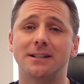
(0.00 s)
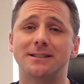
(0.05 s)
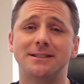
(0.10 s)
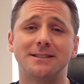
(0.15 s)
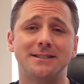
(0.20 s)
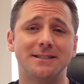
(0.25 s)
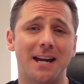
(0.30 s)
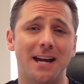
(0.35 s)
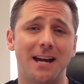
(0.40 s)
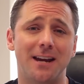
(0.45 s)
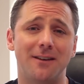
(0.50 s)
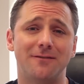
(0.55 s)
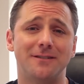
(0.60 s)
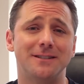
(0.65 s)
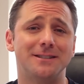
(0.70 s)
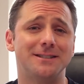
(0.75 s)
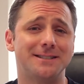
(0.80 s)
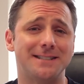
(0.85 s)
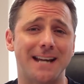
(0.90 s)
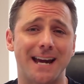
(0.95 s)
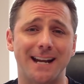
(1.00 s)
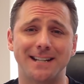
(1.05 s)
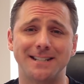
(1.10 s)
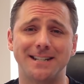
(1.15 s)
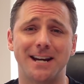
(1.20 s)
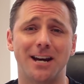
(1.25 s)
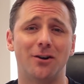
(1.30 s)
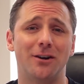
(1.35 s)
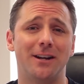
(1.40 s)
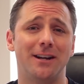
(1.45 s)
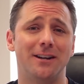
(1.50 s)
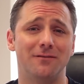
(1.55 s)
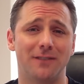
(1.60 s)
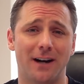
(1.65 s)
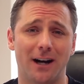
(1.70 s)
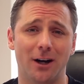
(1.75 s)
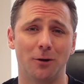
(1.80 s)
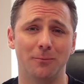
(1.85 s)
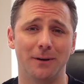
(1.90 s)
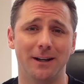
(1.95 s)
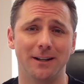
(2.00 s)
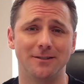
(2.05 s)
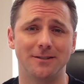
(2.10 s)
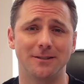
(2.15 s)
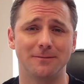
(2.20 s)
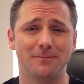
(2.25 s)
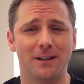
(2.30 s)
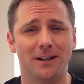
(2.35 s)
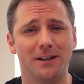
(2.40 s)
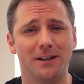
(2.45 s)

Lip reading: safe, sanitary environment.